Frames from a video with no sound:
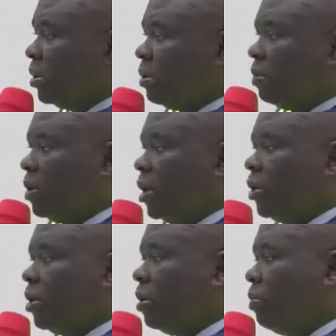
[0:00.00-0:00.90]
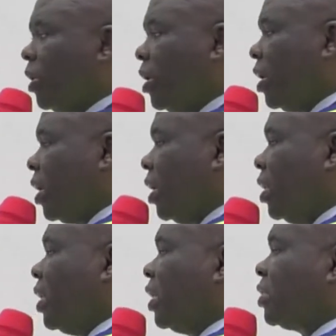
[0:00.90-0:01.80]
will you be
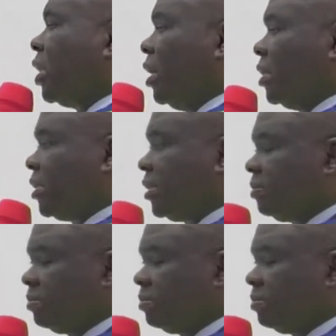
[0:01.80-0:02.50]
in the church?